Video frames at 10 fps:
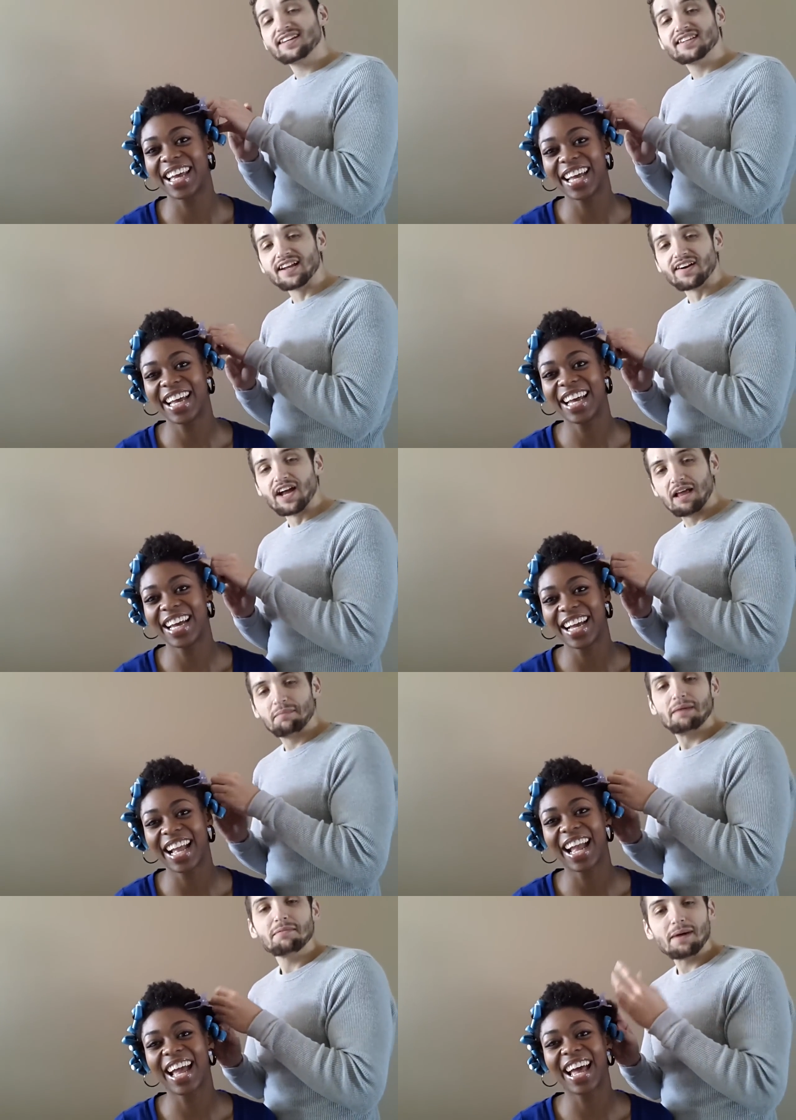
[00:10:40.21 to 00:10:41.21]
Speaker 1: to eat dinner.
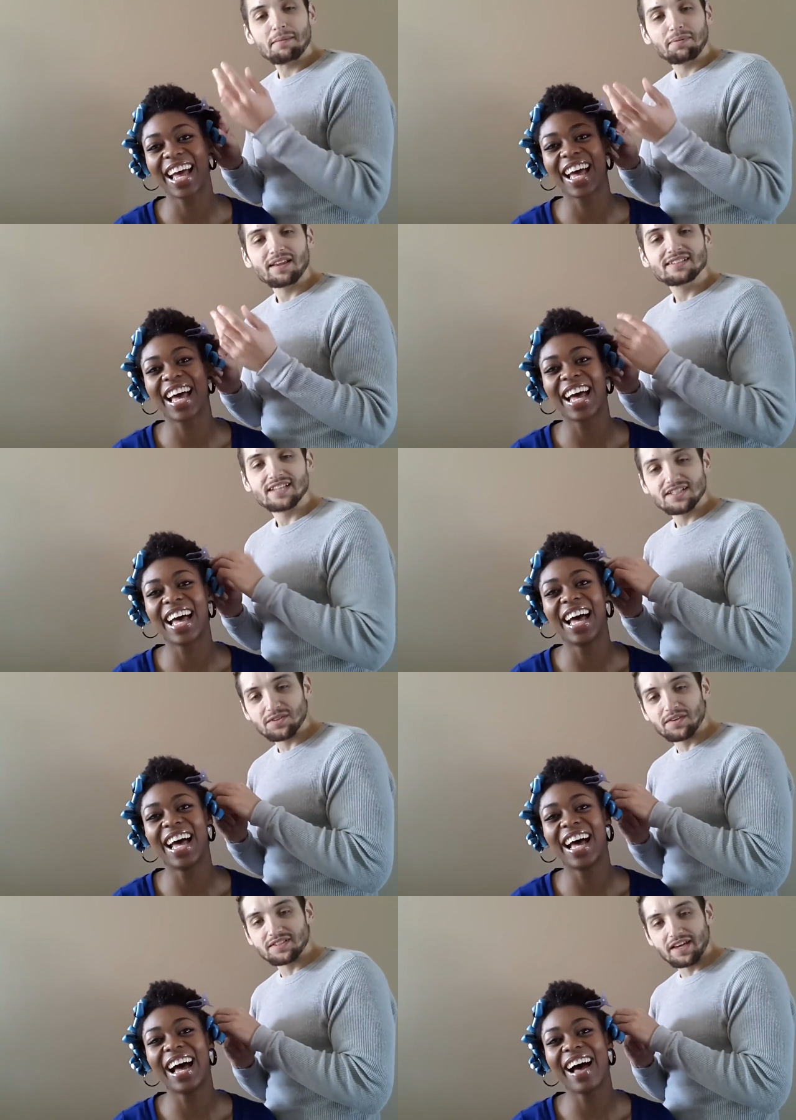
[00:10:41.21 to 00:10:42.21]
And maybe my plate
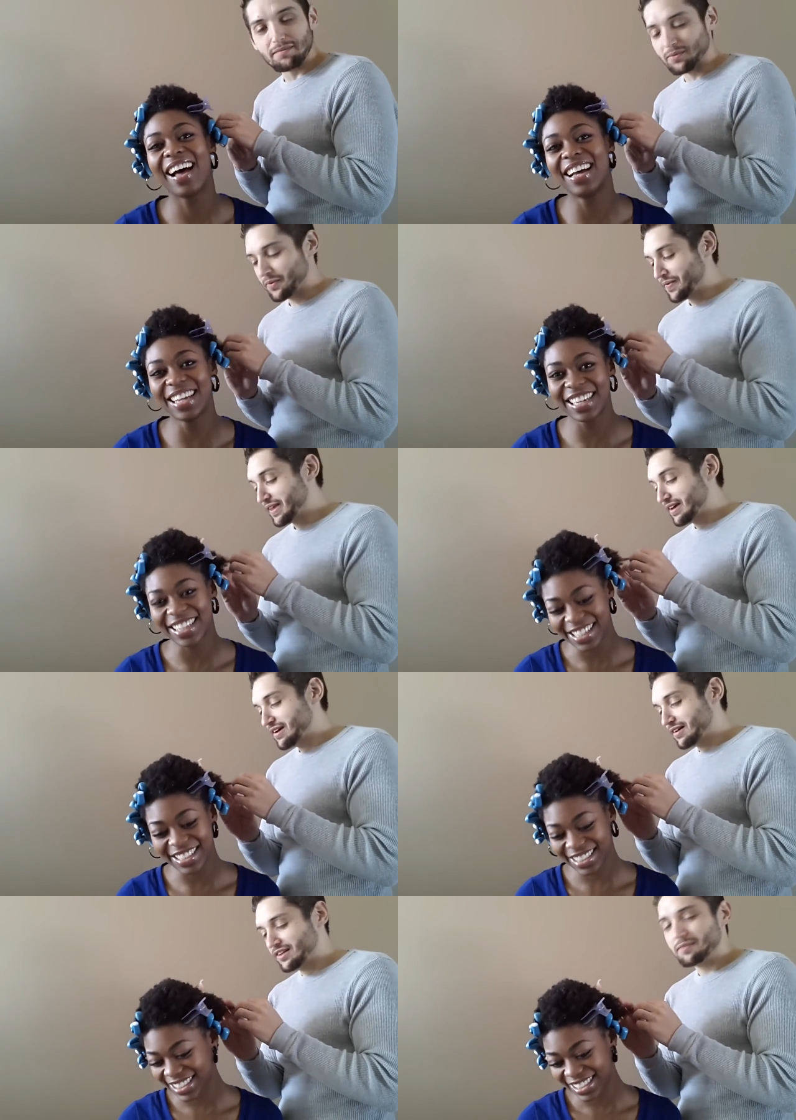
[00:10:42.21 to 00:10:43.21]
stays on the table
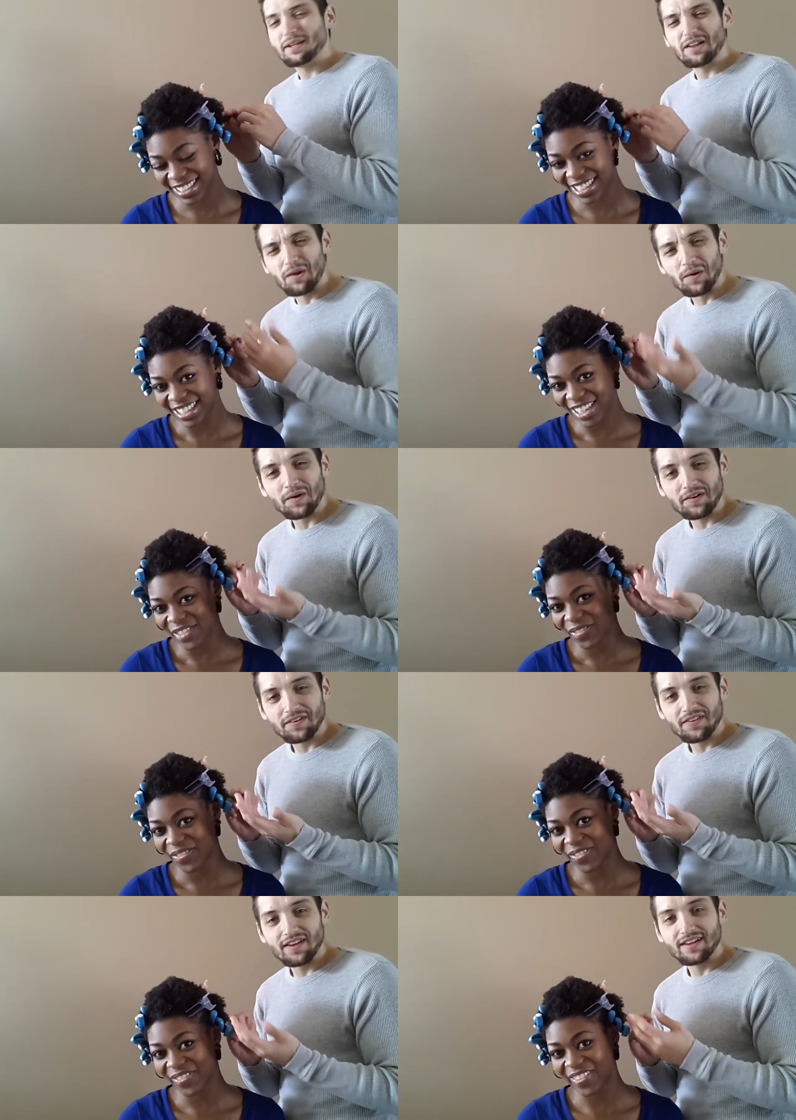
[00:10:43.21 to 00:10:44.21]
a little bit
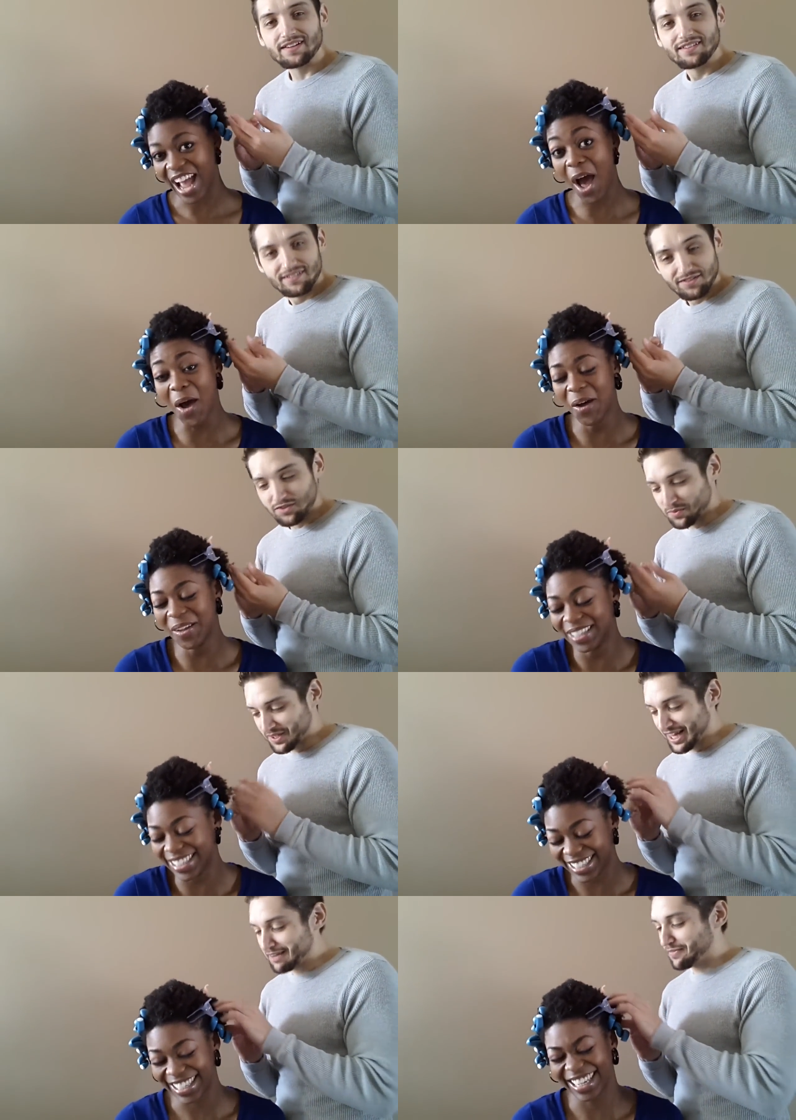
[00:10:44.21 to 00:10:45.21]
longer than you
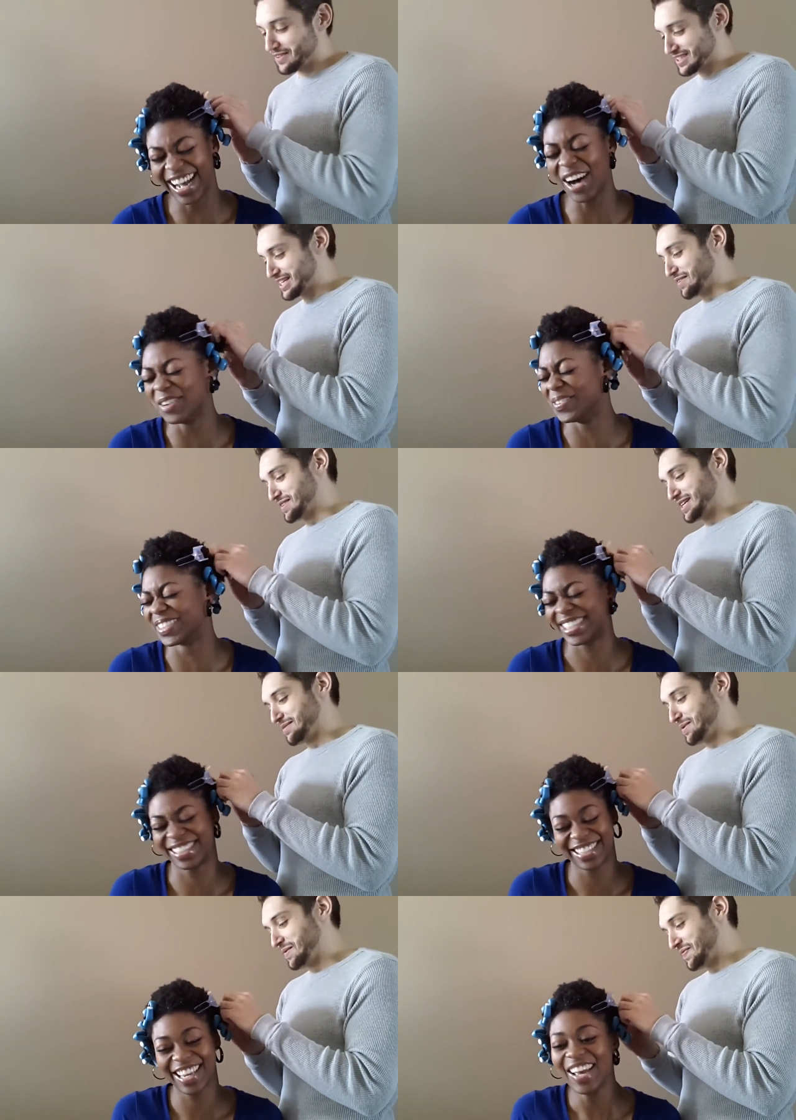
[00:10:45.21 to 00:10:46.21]
would like for it to
Speaker 2: stay on the
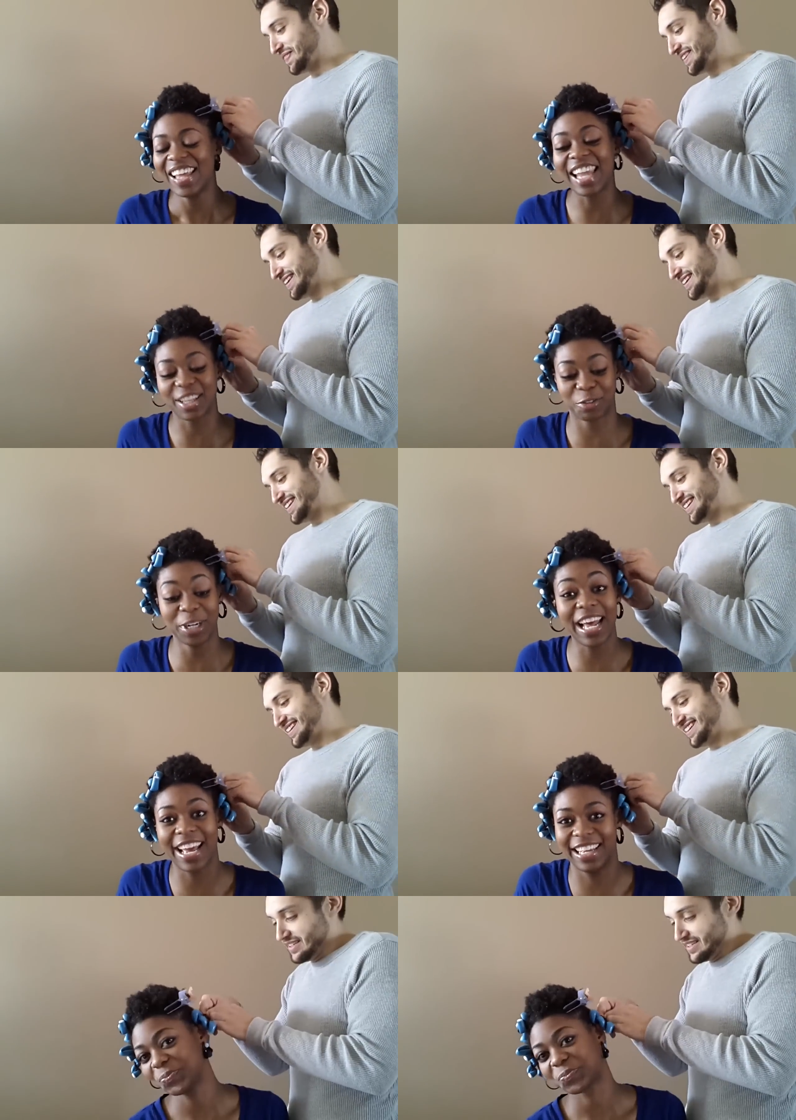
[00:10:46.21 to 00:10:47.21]
table. Like three
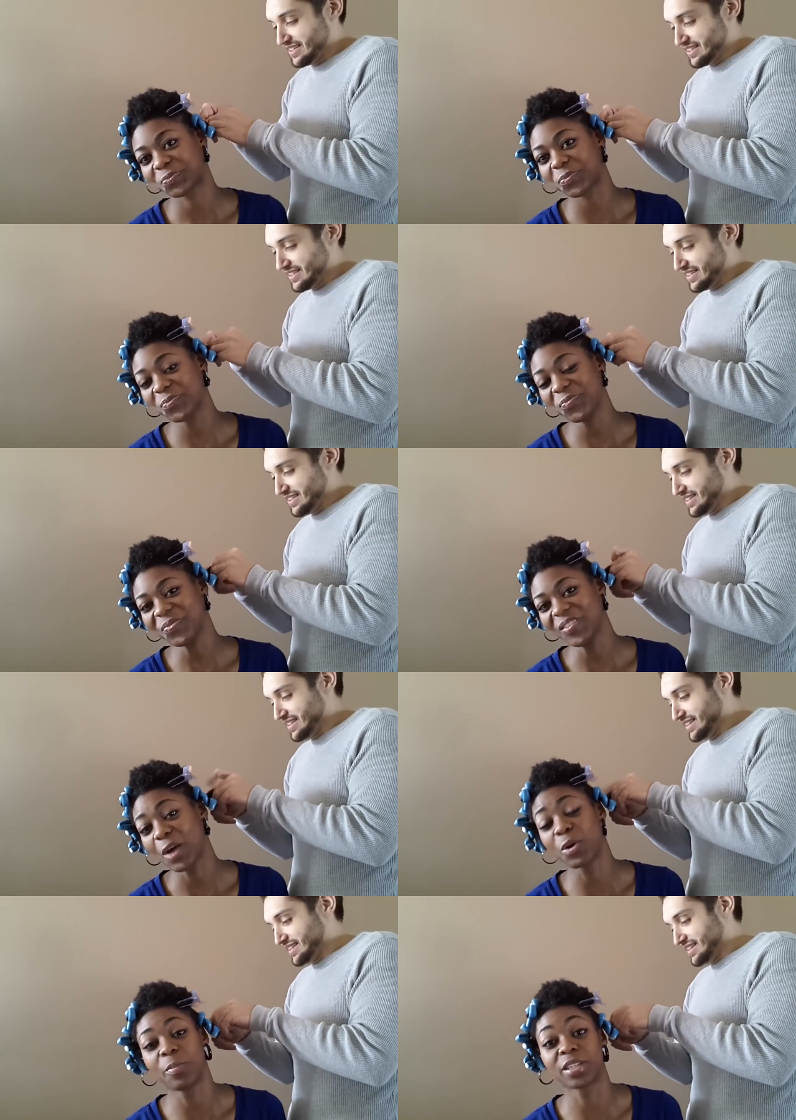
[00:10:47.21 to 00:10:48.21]
days.
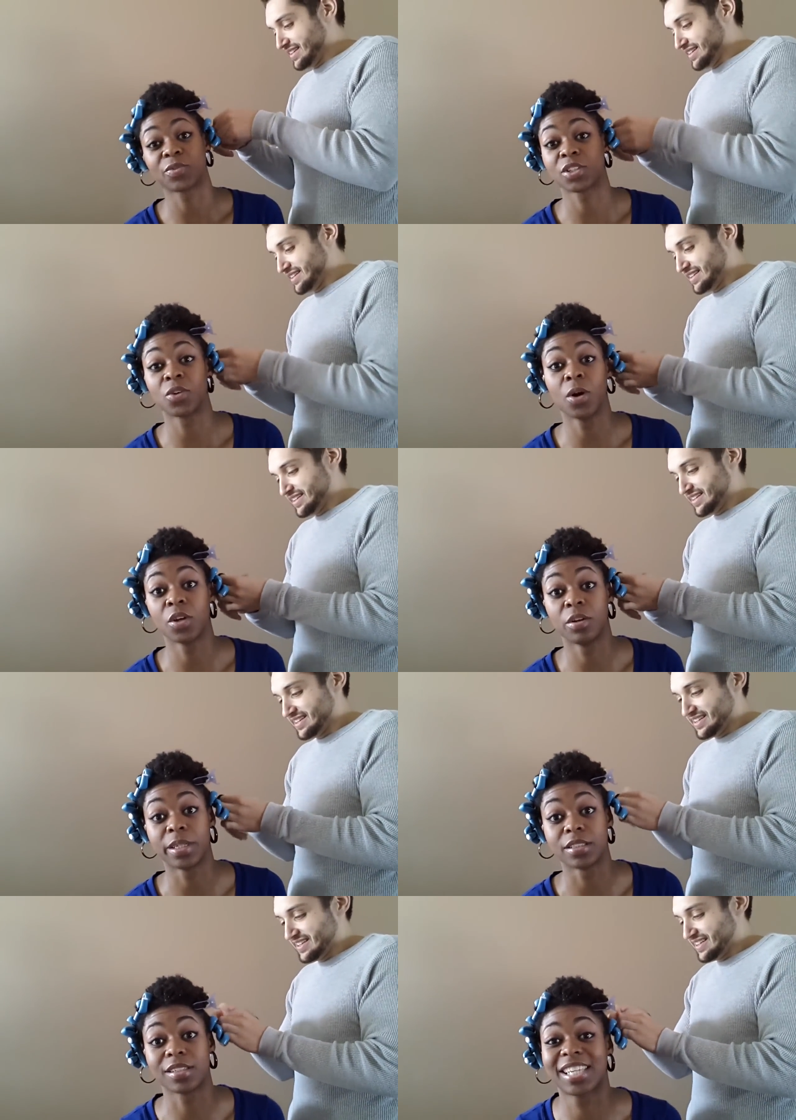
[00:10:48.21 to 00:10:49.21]
We're going to mess around and start
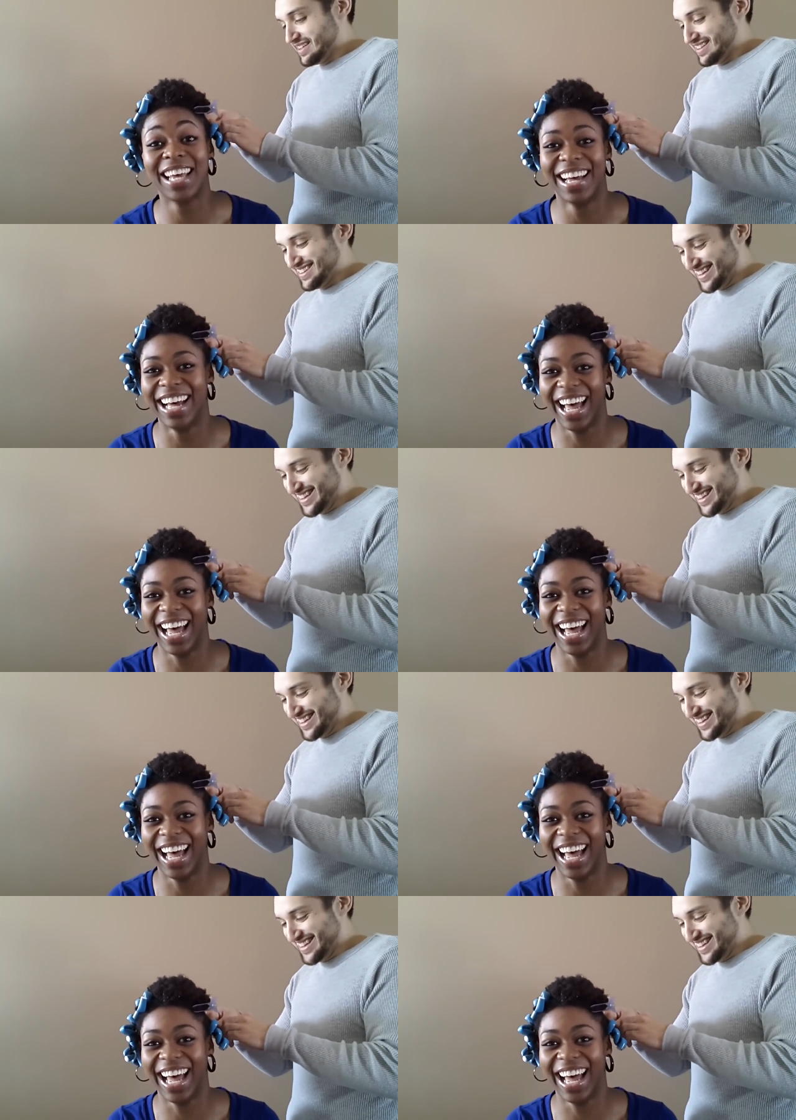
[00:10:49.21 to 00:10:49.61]
arguing about this.